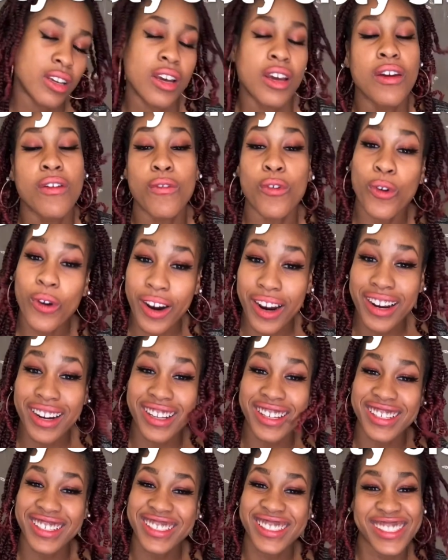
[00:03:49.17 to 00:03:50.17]

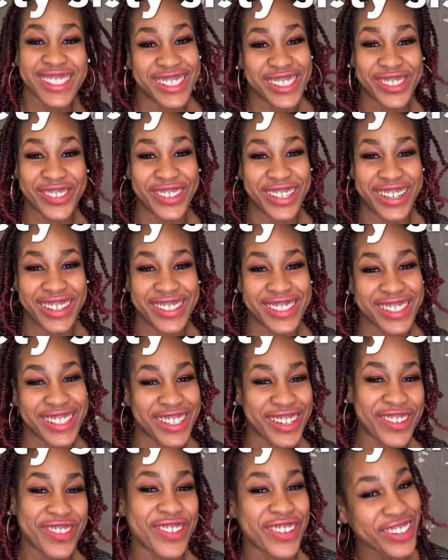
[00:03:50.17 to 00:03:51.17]
varieties. There's the word I was
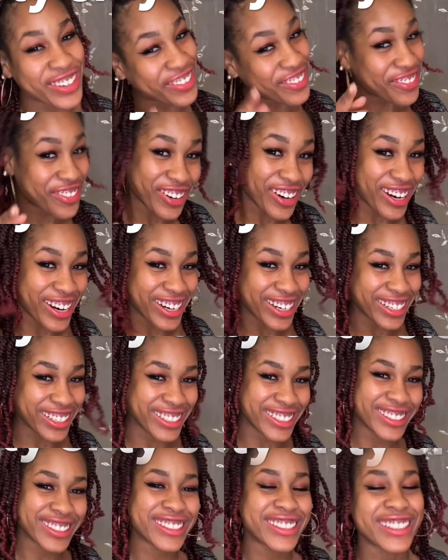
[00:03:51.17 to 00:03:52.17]
looking for, varieties.